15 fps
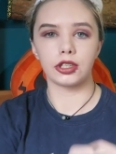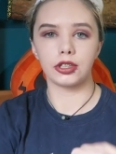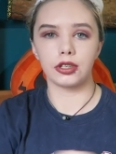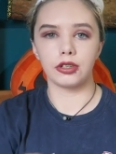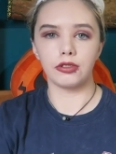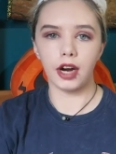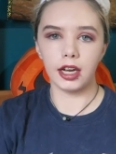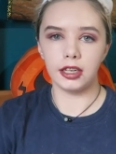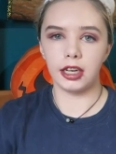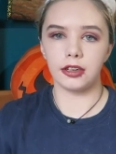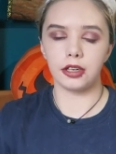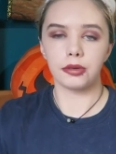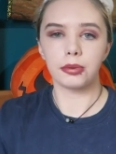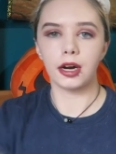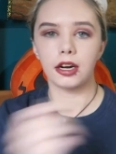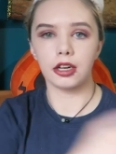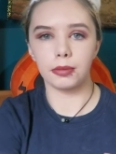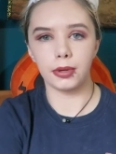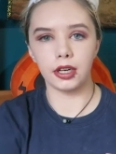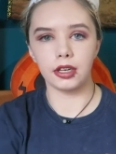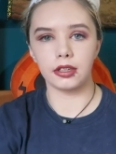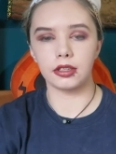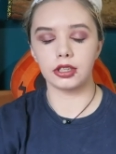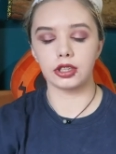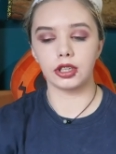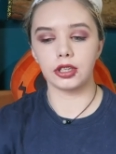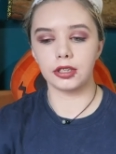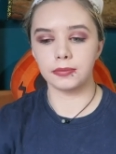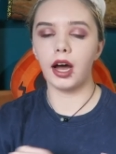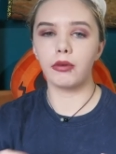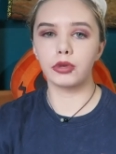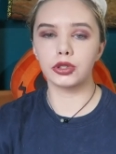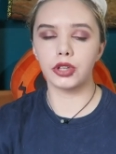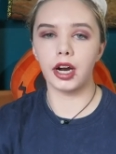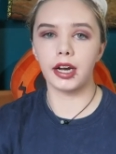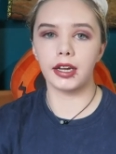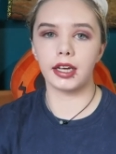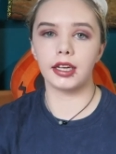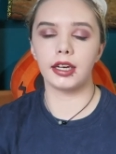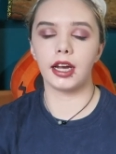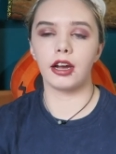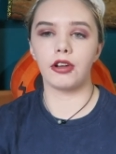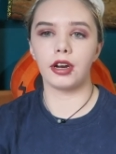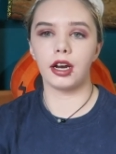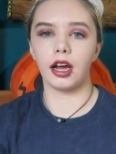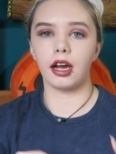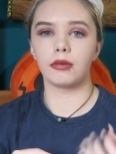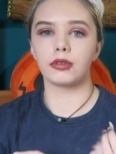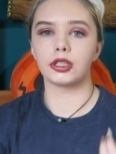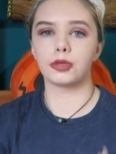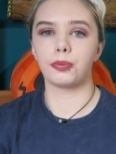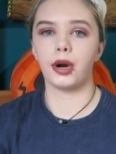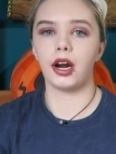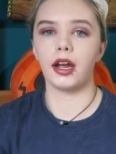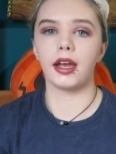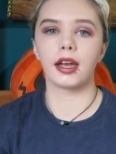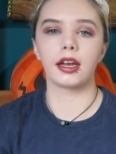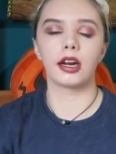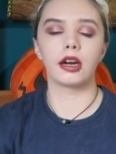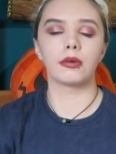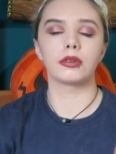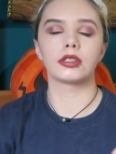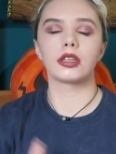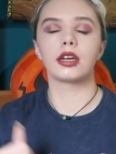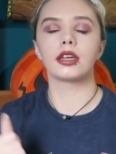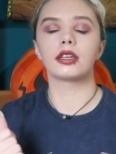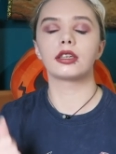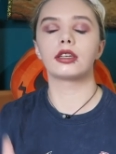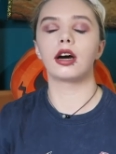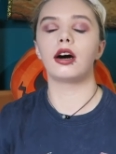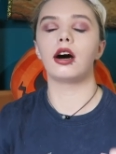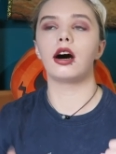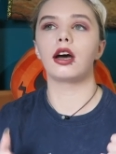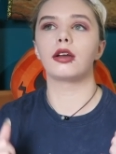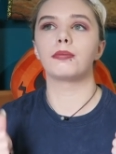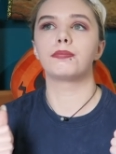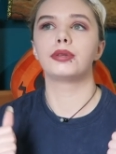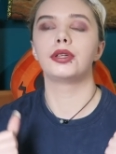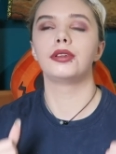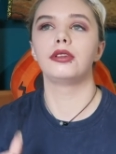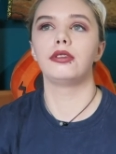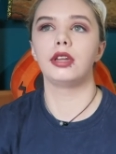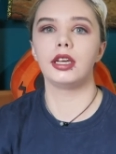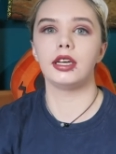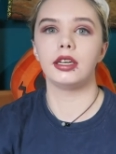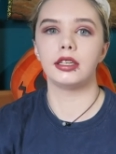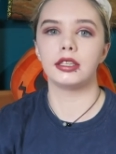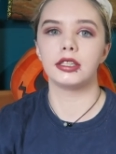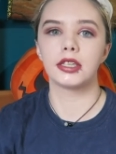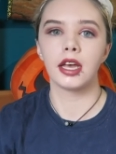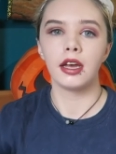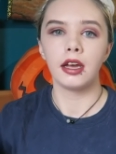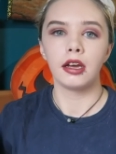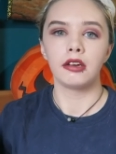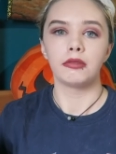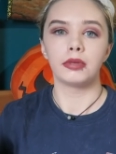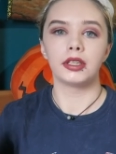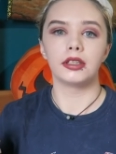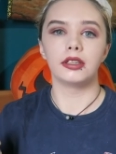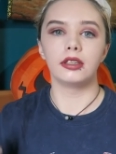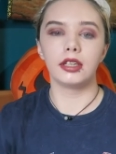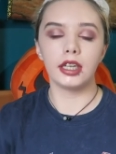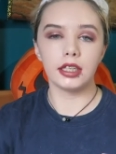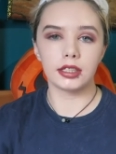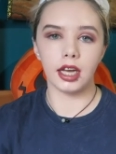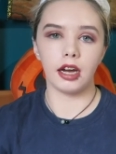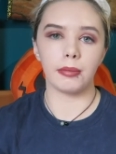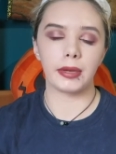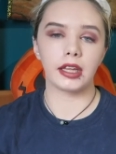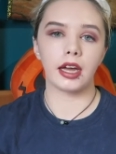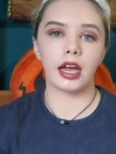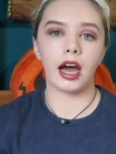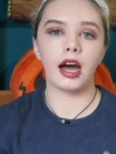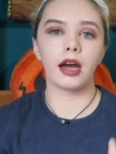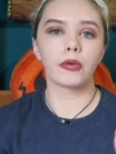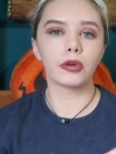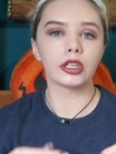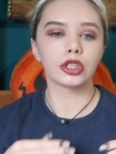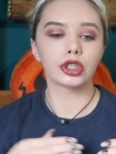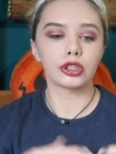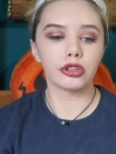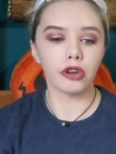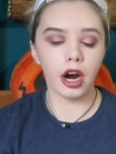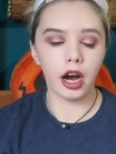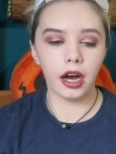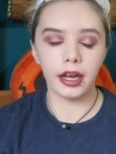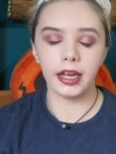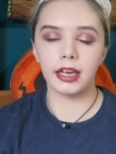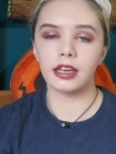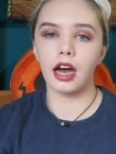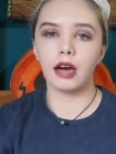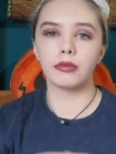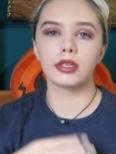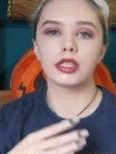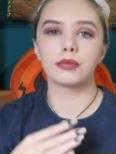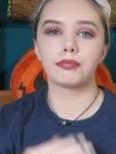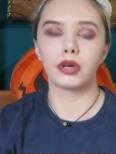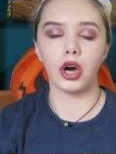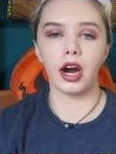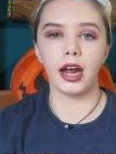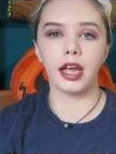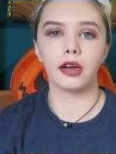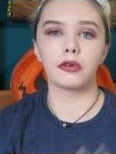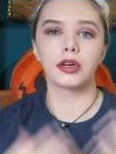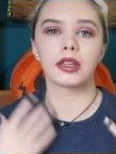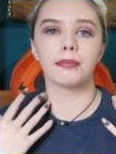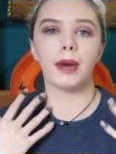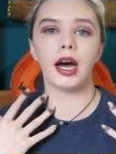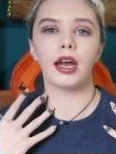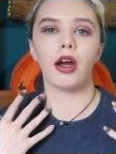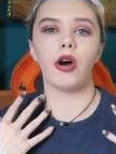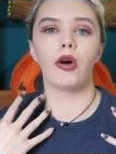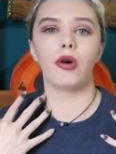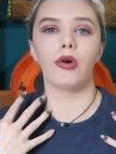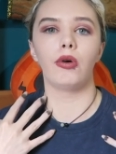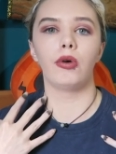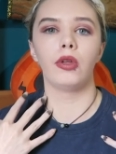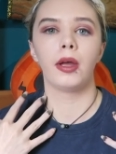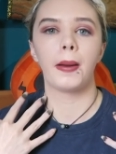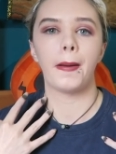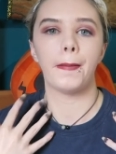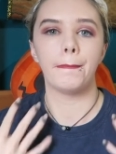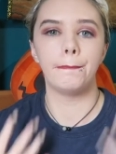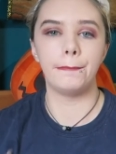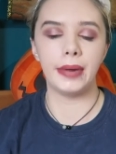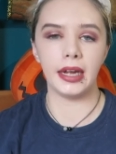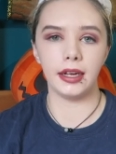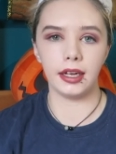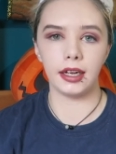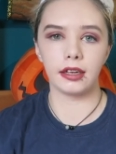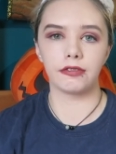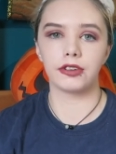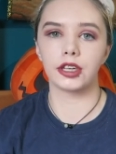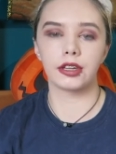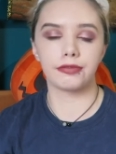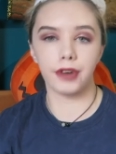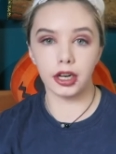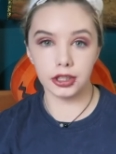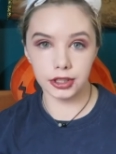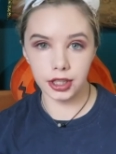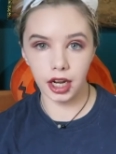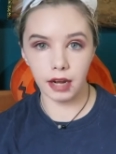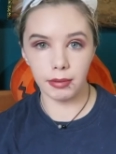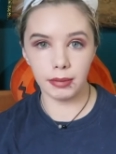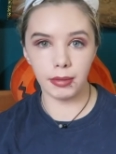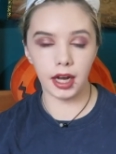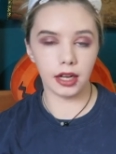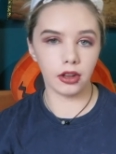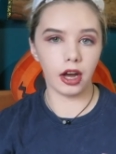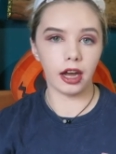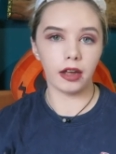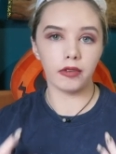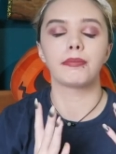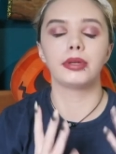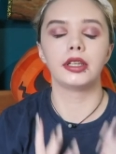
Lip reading: So you write down your prayer, you put it in the jar. I was writing it down and I was praying and I was like, God, please, please help me. Like I was crying, I was praying with my whole being for the first time in my life.